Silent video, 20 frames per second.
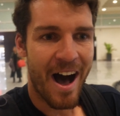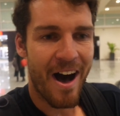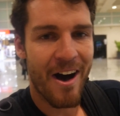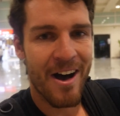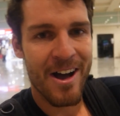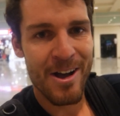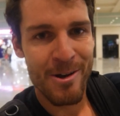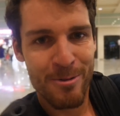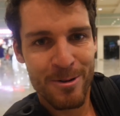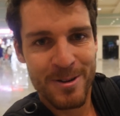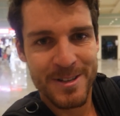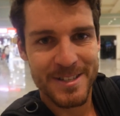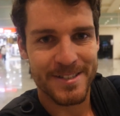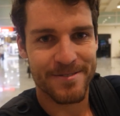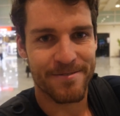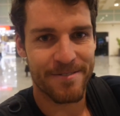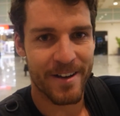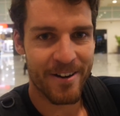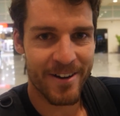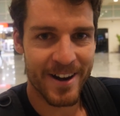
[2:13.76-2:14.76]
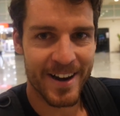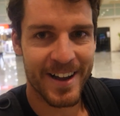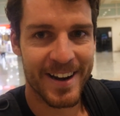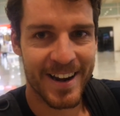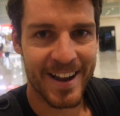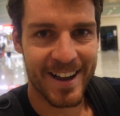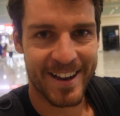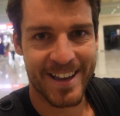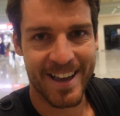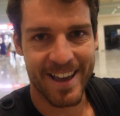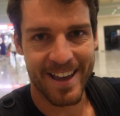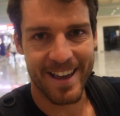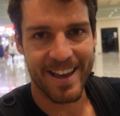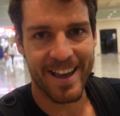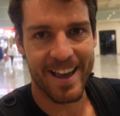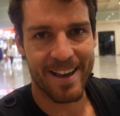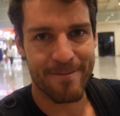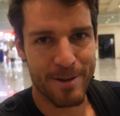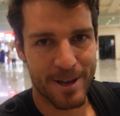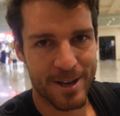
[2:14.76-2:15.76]
I was very
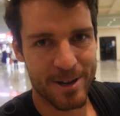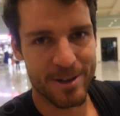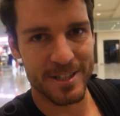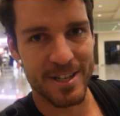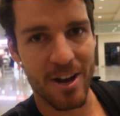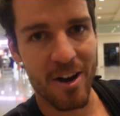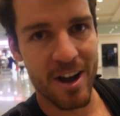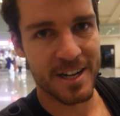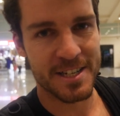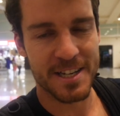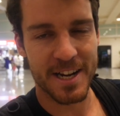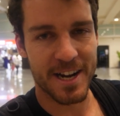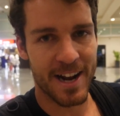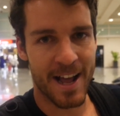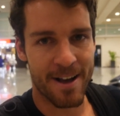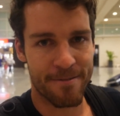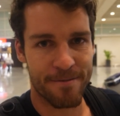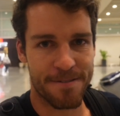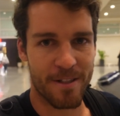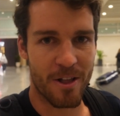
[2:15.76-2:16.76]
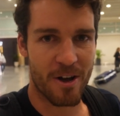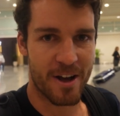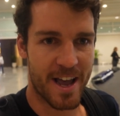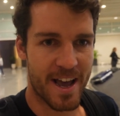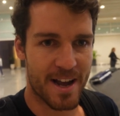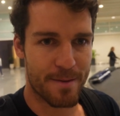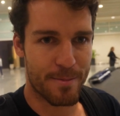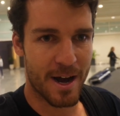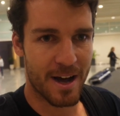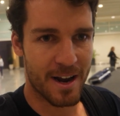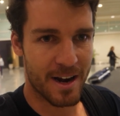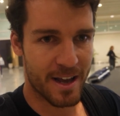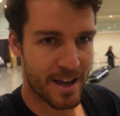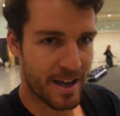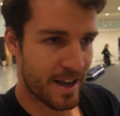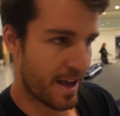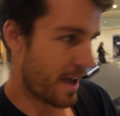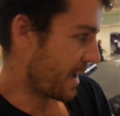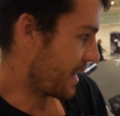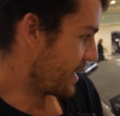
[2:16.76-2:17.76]
unlucky because I actually didn't have a flight out of
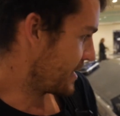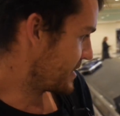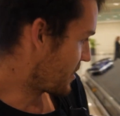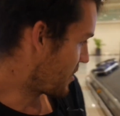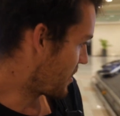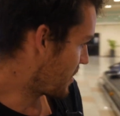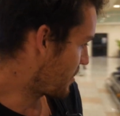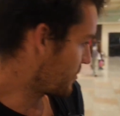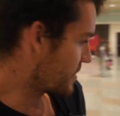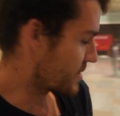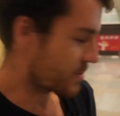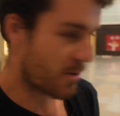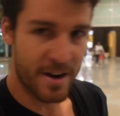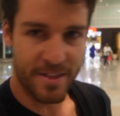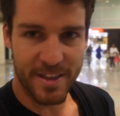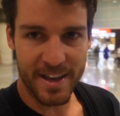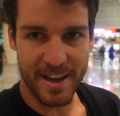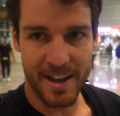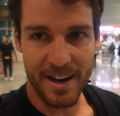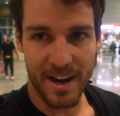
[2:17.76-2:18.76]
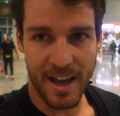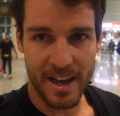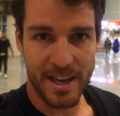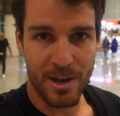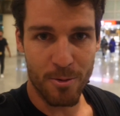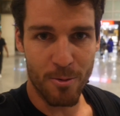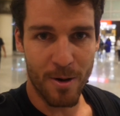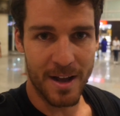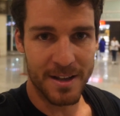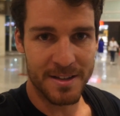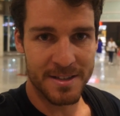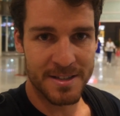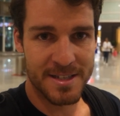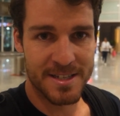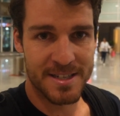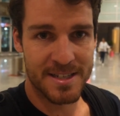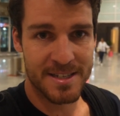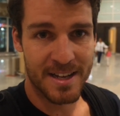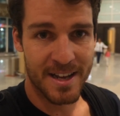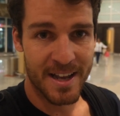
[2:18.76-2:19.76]
Bali, and I was one of the unlucky
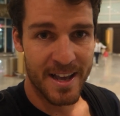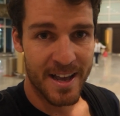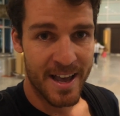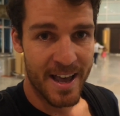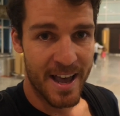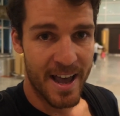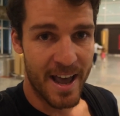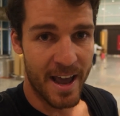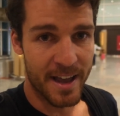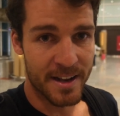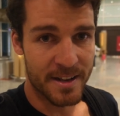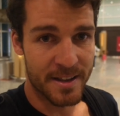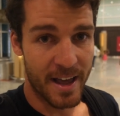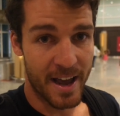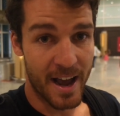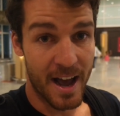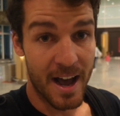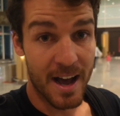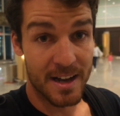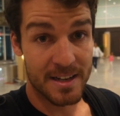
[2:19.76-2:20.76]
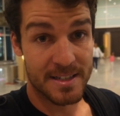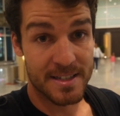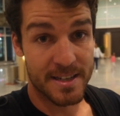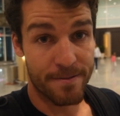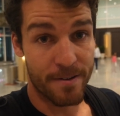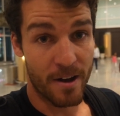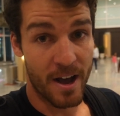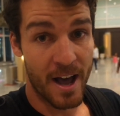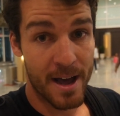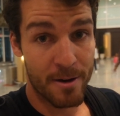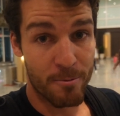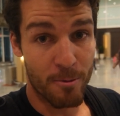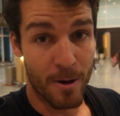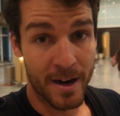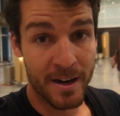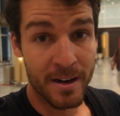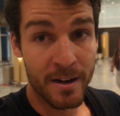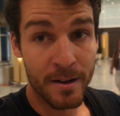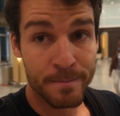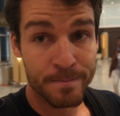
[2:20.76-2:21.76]
ones, and they asked if I had
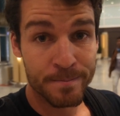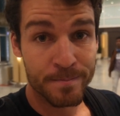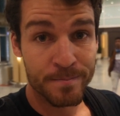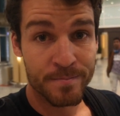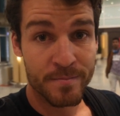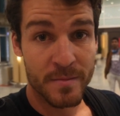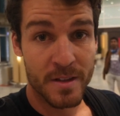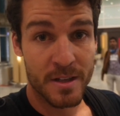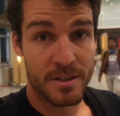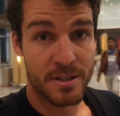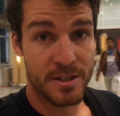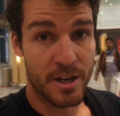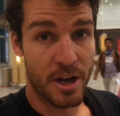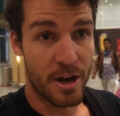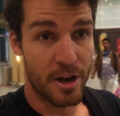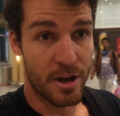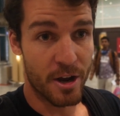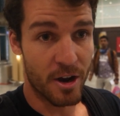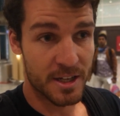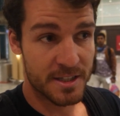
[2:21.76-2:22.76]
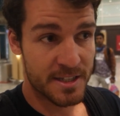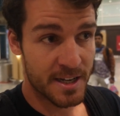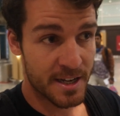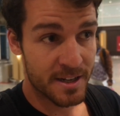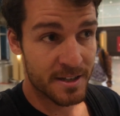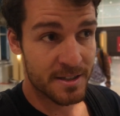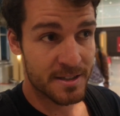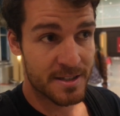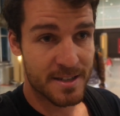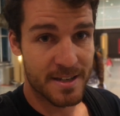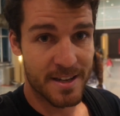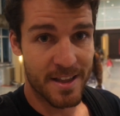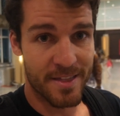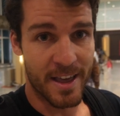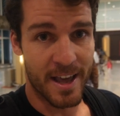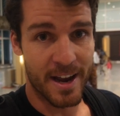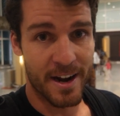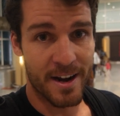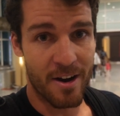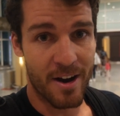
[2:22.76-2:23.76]
one. So I didn't, and
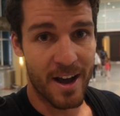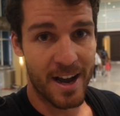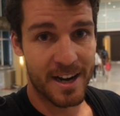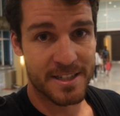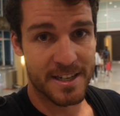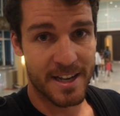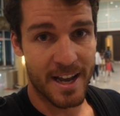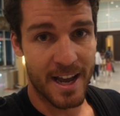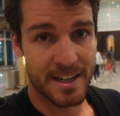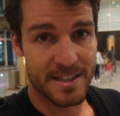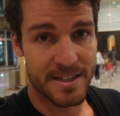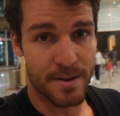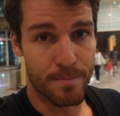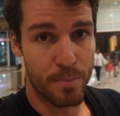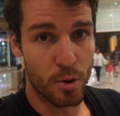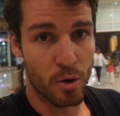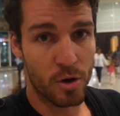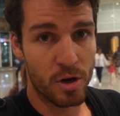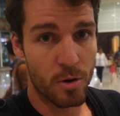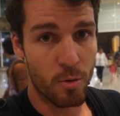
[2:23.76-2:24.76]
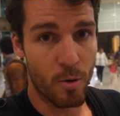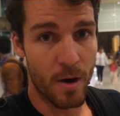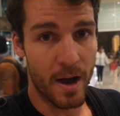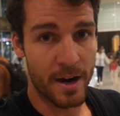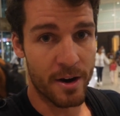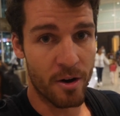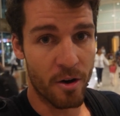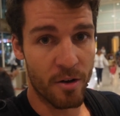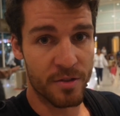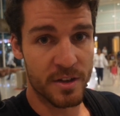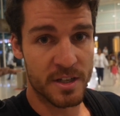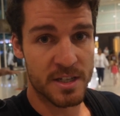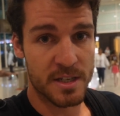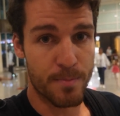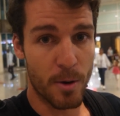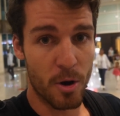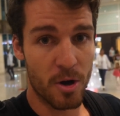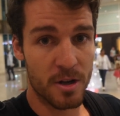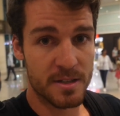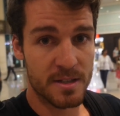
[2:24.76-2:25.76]
then I actually had to book one on the
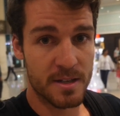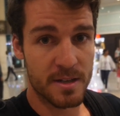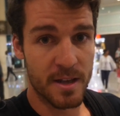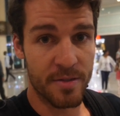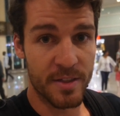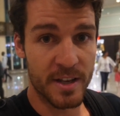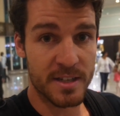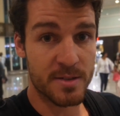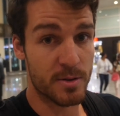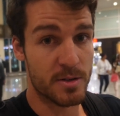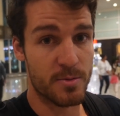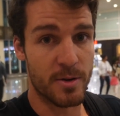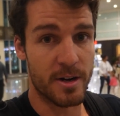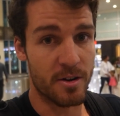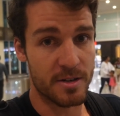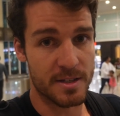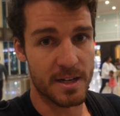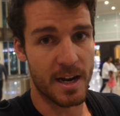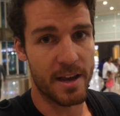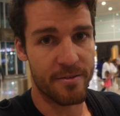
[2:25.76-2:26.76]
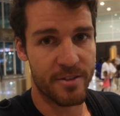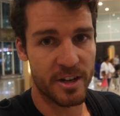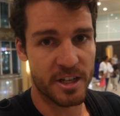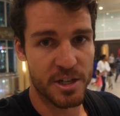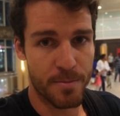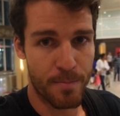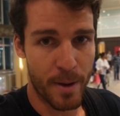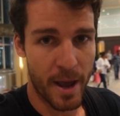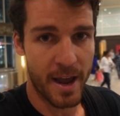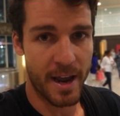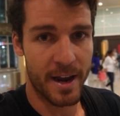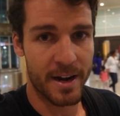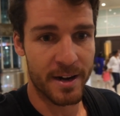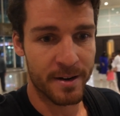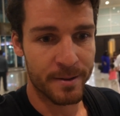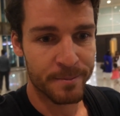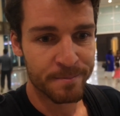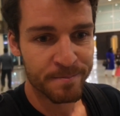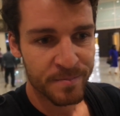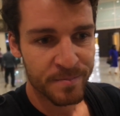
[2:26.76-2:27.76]
spot, and this was when I was leaving
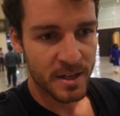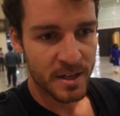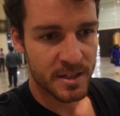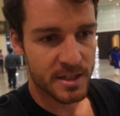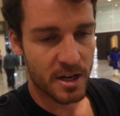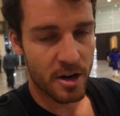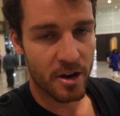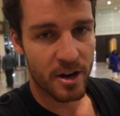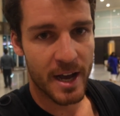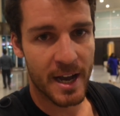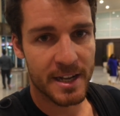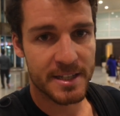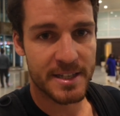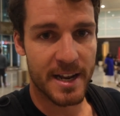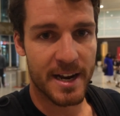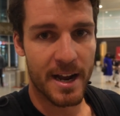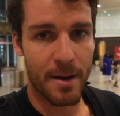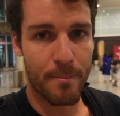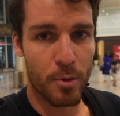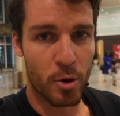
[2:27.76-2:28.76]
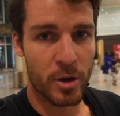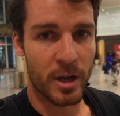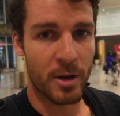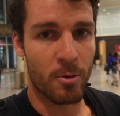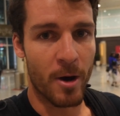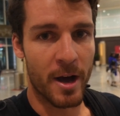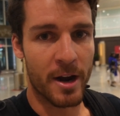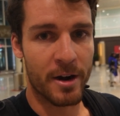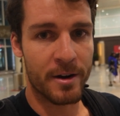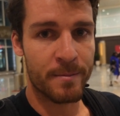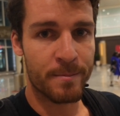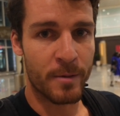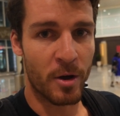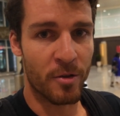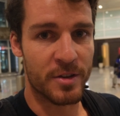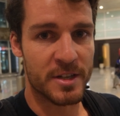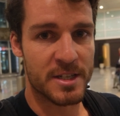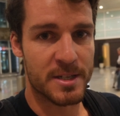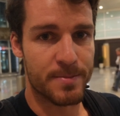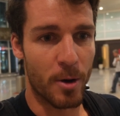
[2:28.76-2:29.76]
Japan. So I had to end up booking one
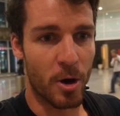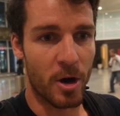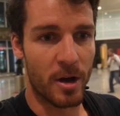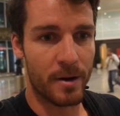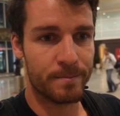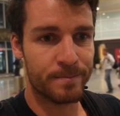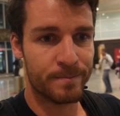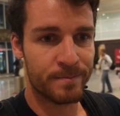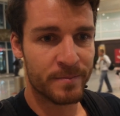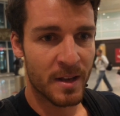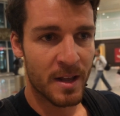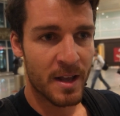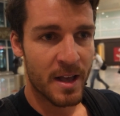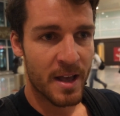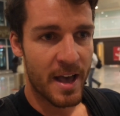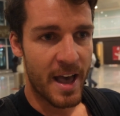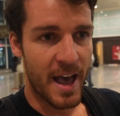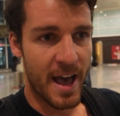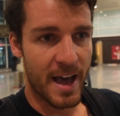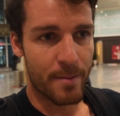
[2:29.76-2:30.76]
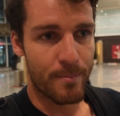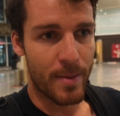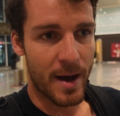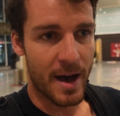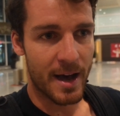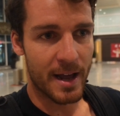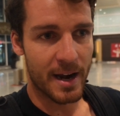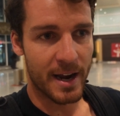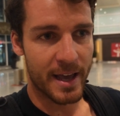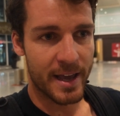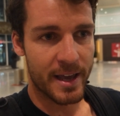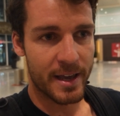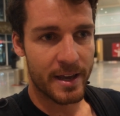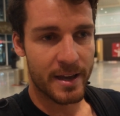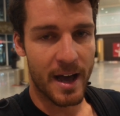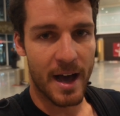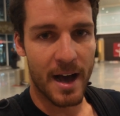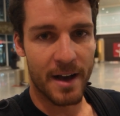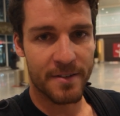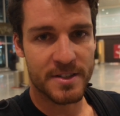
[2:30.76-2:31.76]
on the spot out of Bali
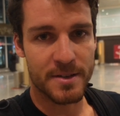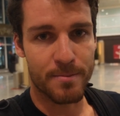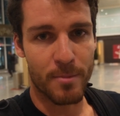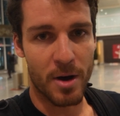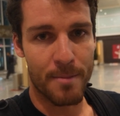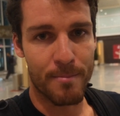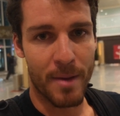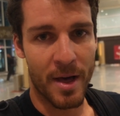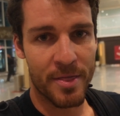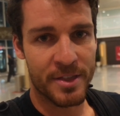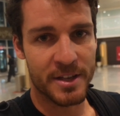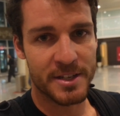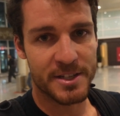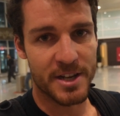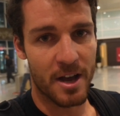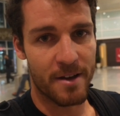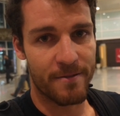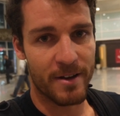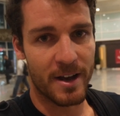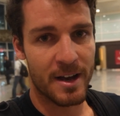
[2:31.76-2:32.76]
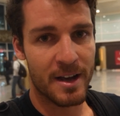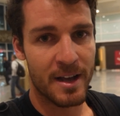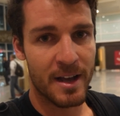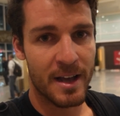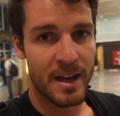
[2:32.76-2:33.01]
after my month is over.